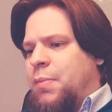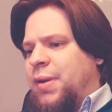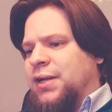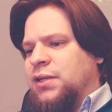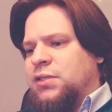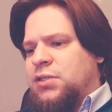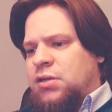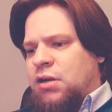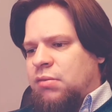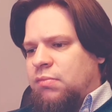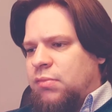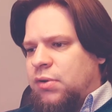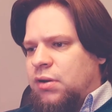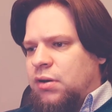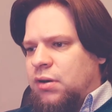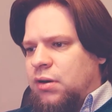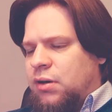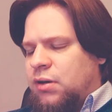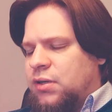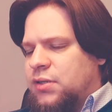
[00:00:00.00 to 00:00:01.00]
about
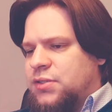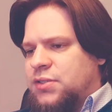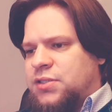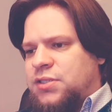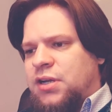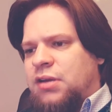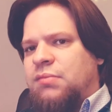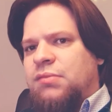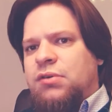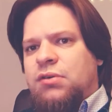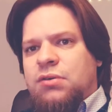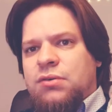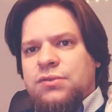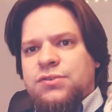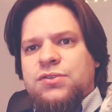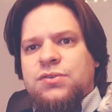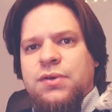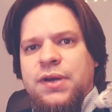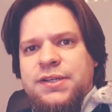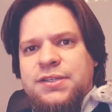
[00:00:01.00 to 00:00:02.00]
Tumblr because Tumblr
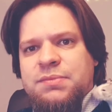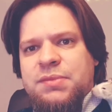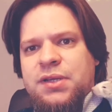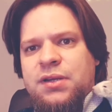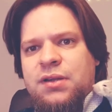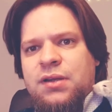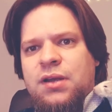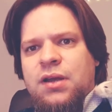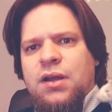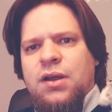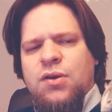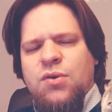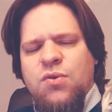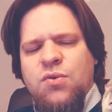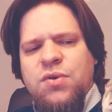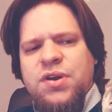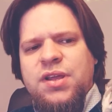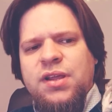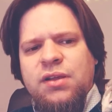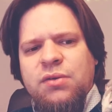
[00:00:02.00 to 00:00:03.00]
also has been
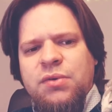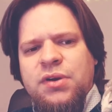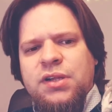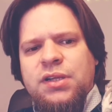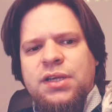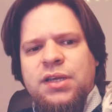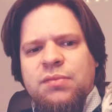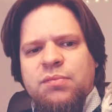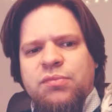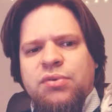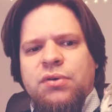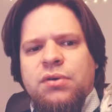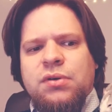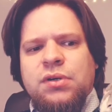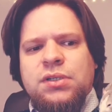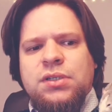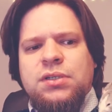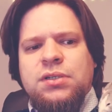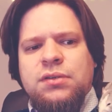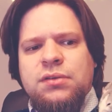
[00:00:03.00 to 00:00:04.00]
really, really
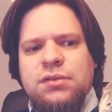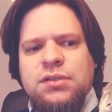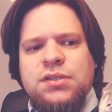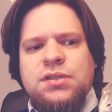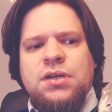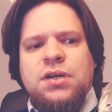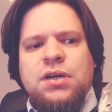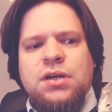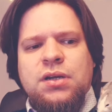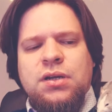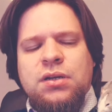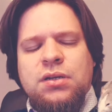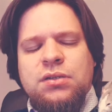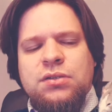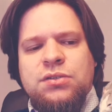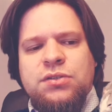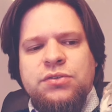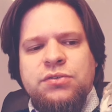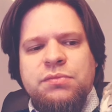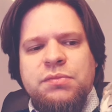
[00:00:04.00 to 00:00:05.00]
important uh,
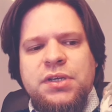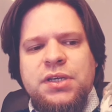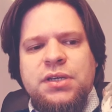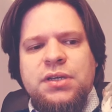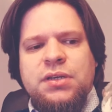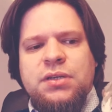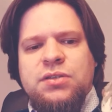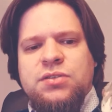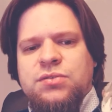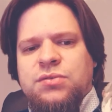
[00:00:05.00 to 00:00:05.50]
to me.